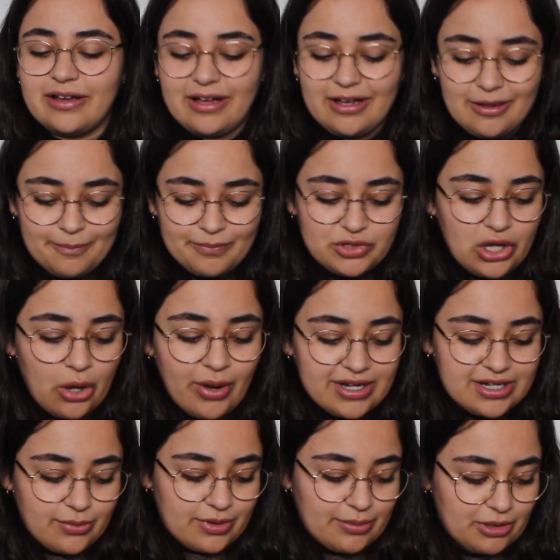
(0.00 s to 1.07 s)
No
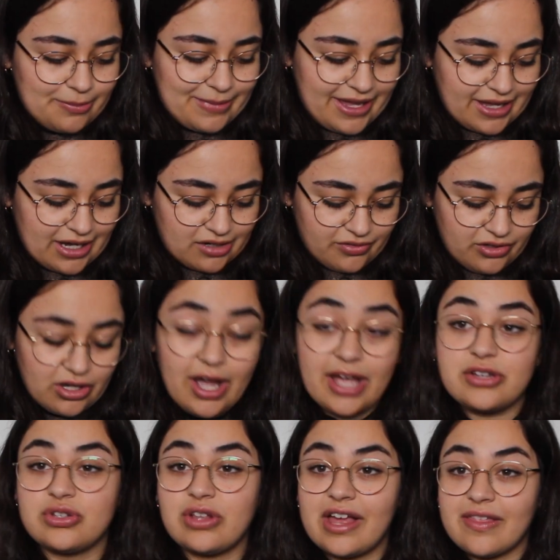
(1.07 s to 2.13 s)
idea what I'm gonna make out of it. I
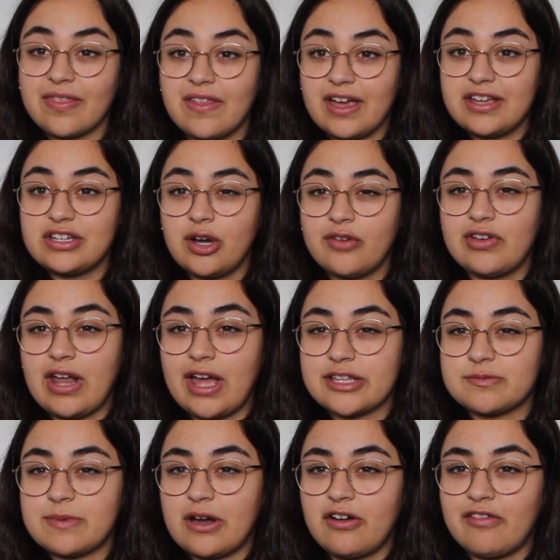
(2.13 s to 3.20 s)
do like the idea of a
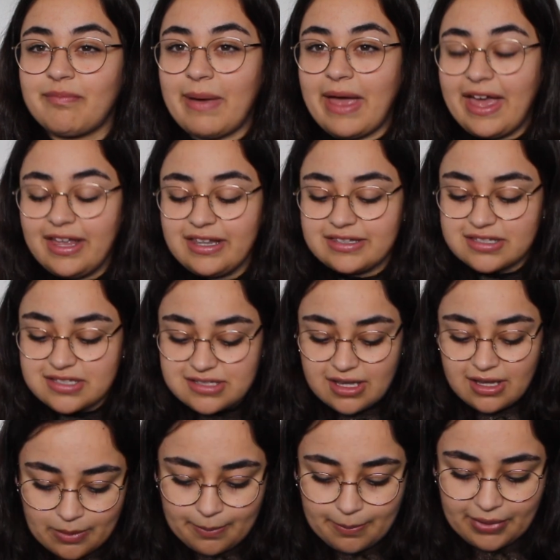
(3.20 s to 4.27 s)
nice pair of pants,
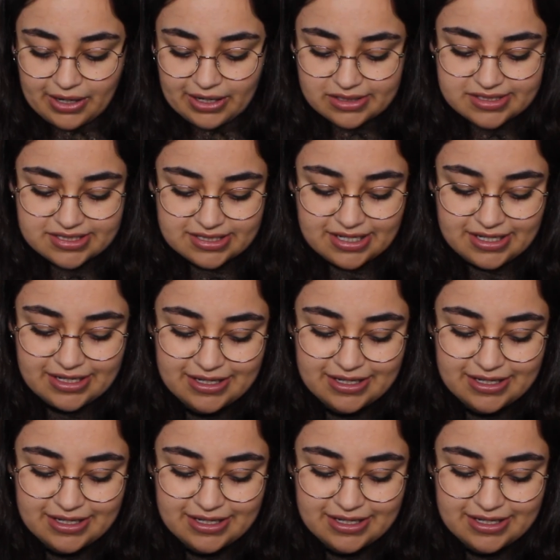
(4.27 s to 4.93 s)
but